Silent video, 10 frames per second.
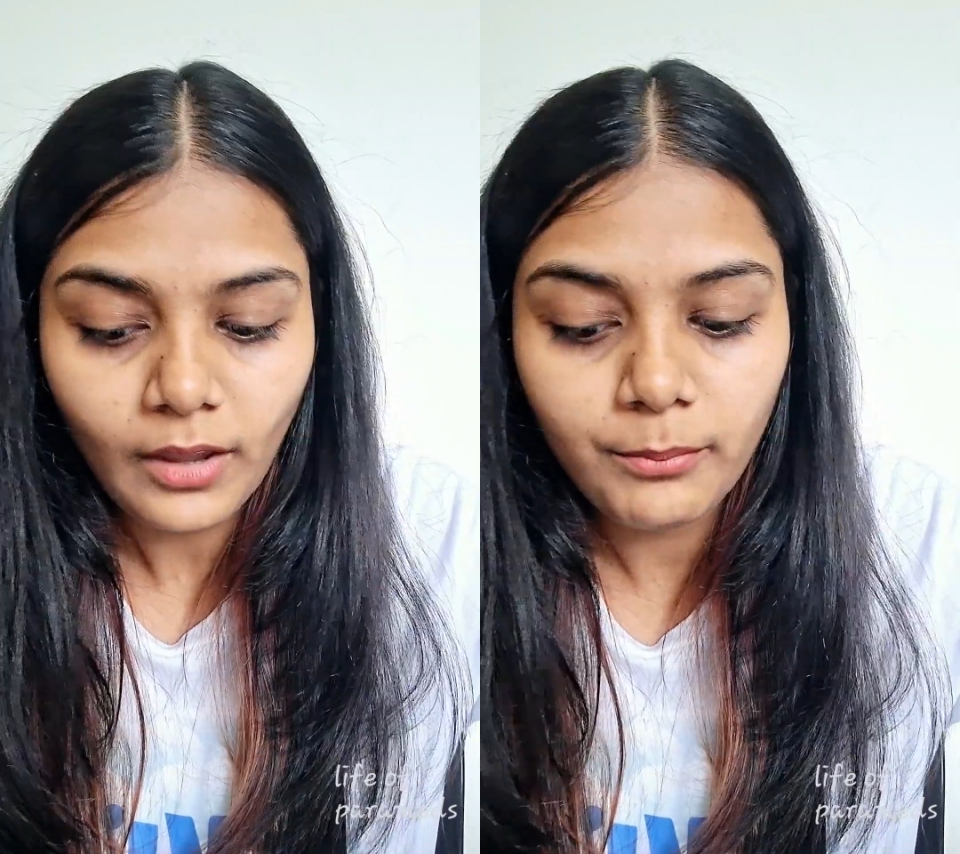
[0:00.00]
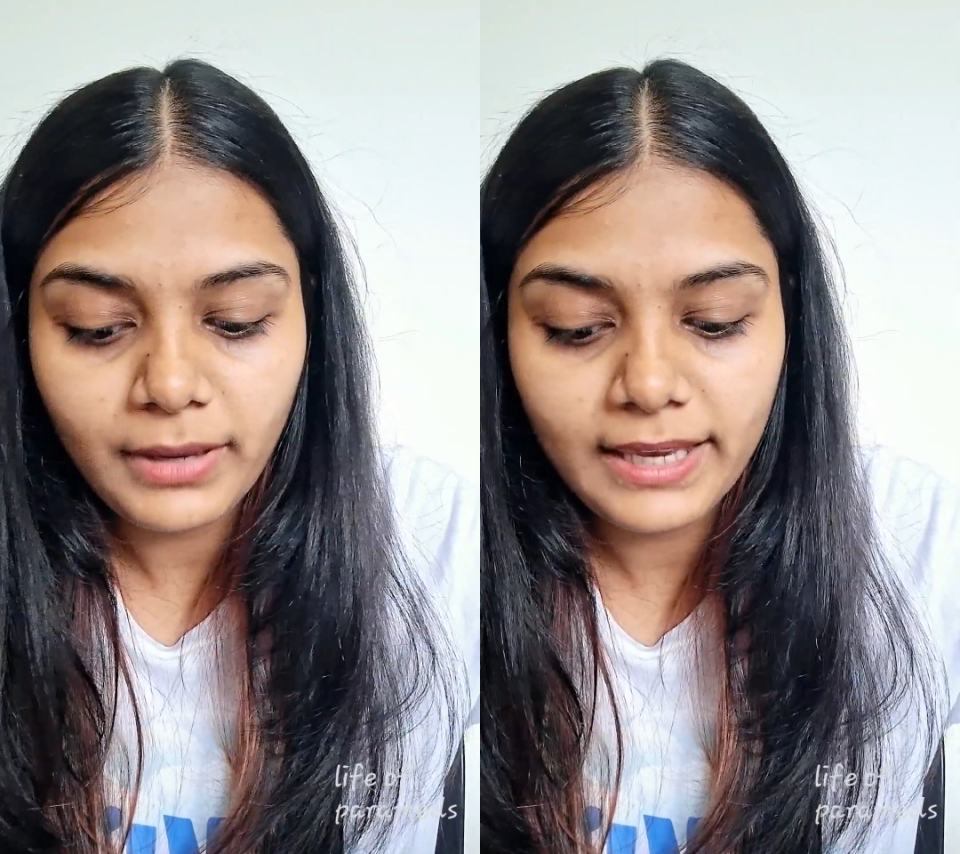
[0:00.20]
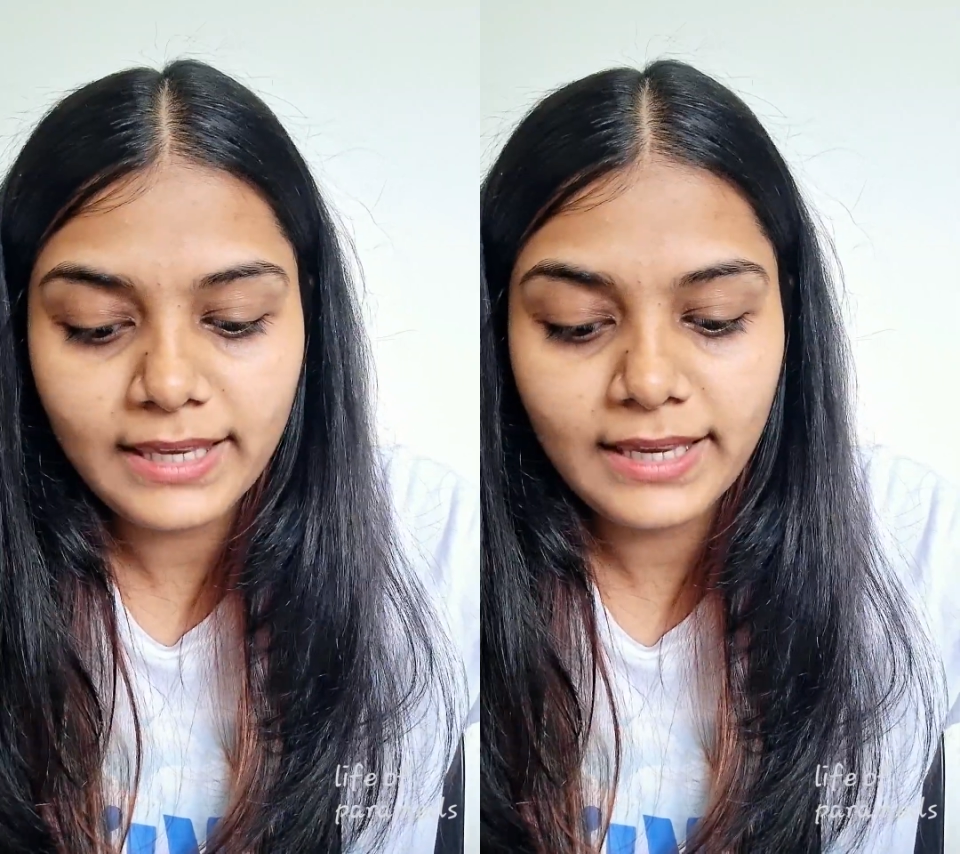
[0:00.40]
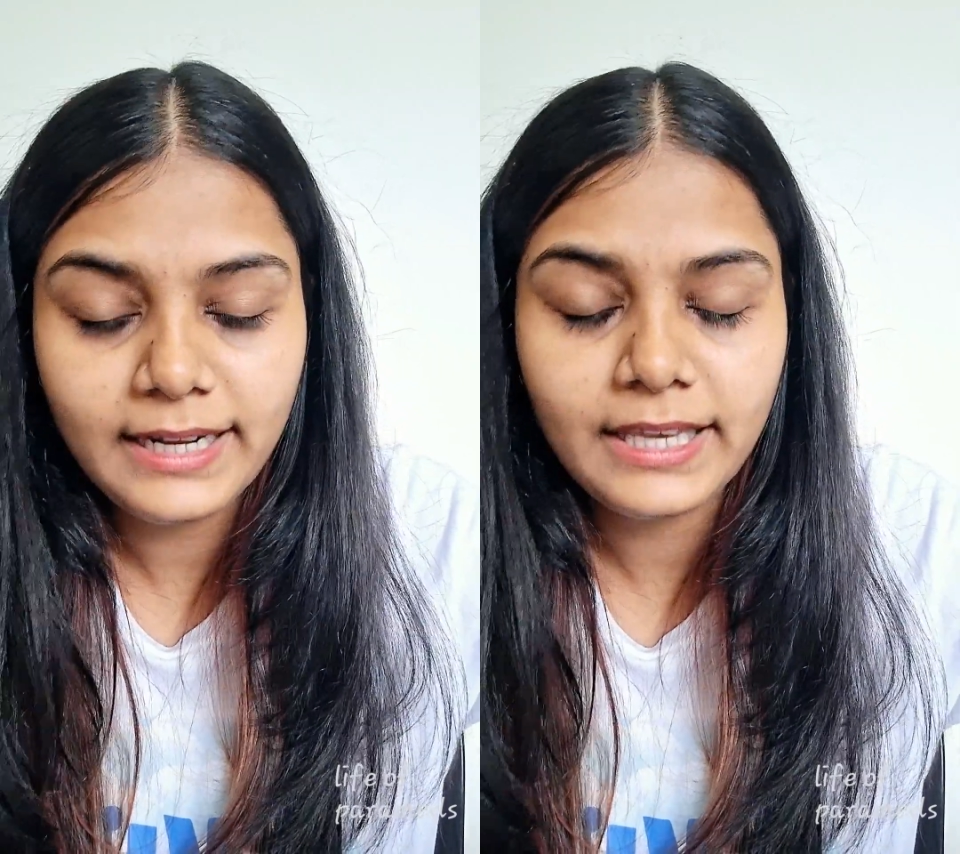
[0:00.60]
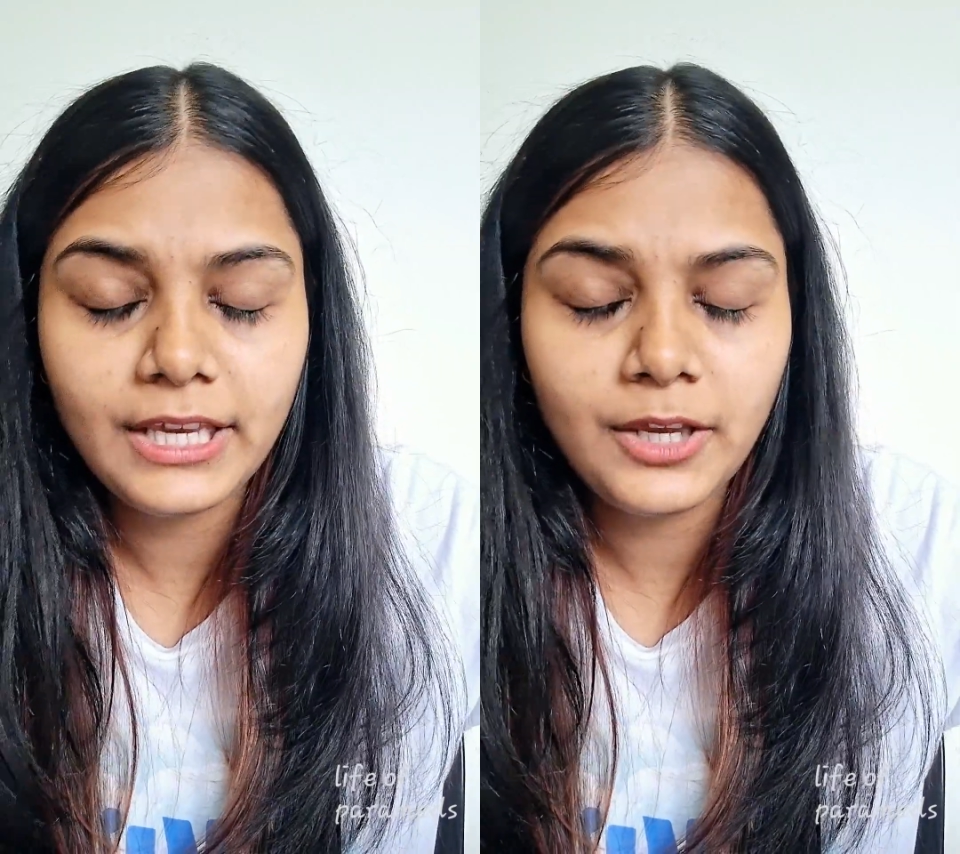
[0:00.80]
making
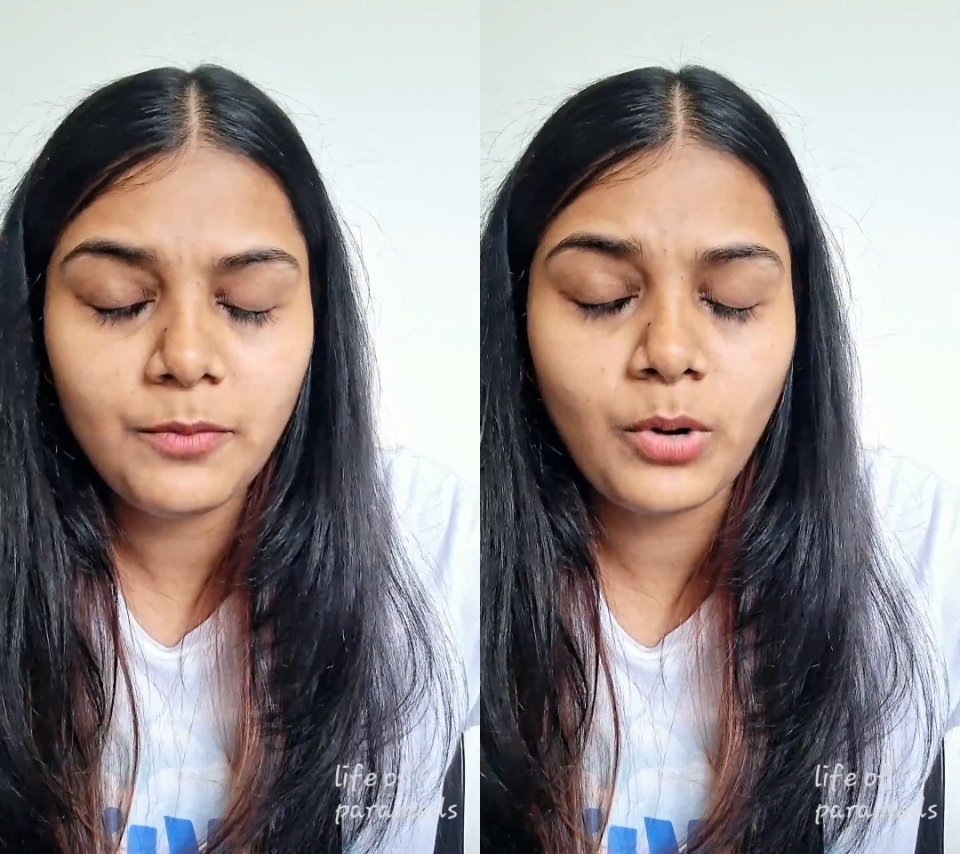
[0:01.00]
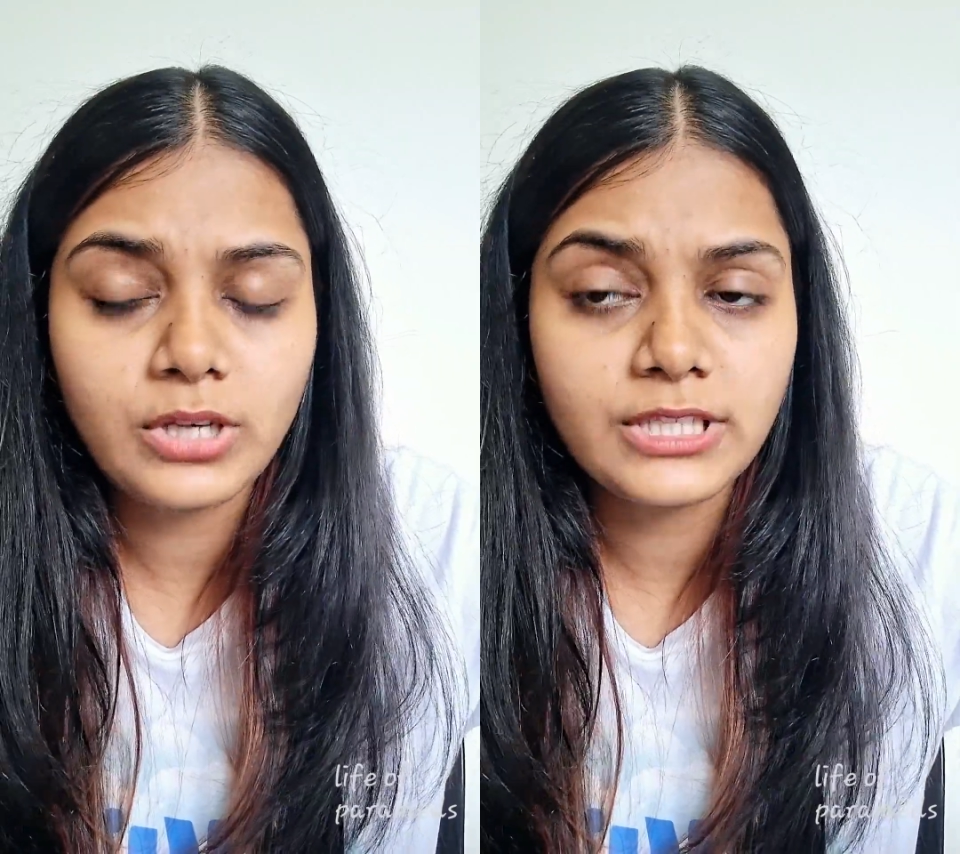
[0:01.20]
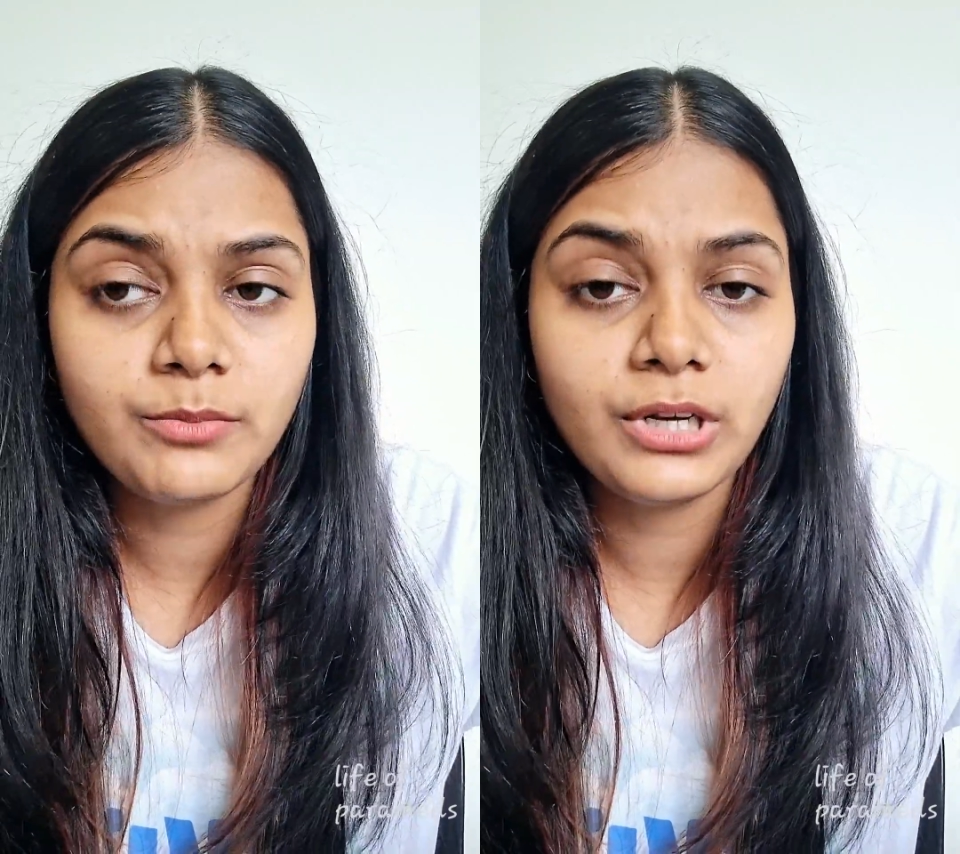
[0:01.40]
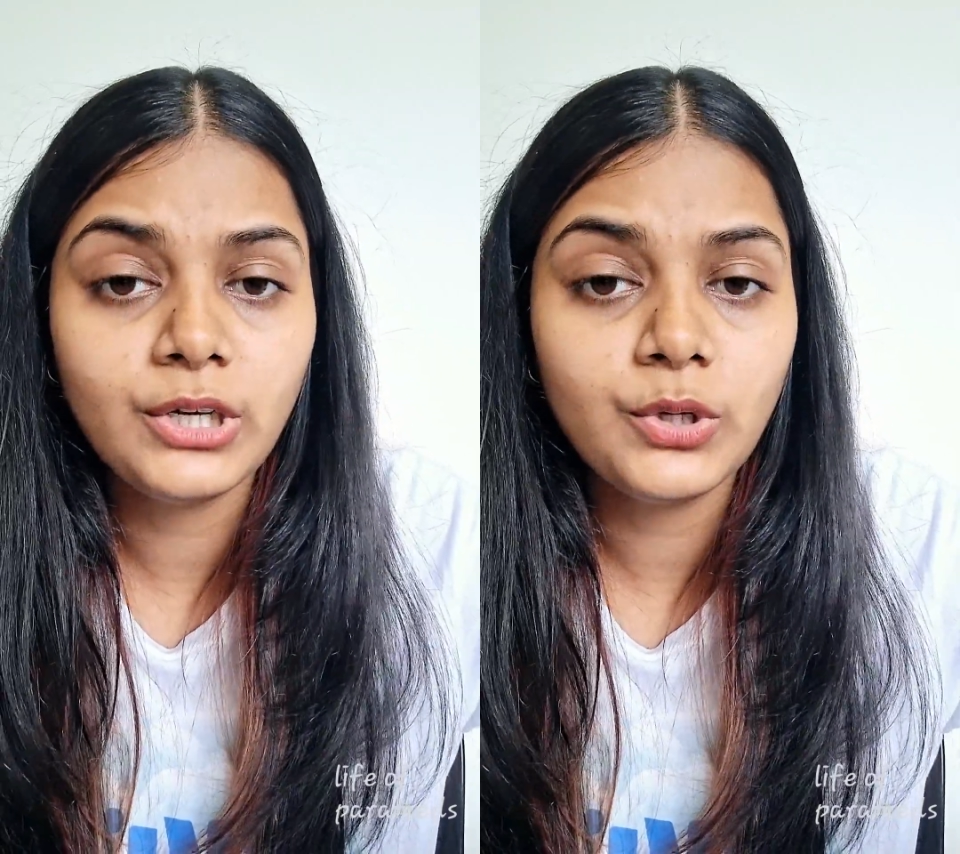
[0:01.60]
it impossible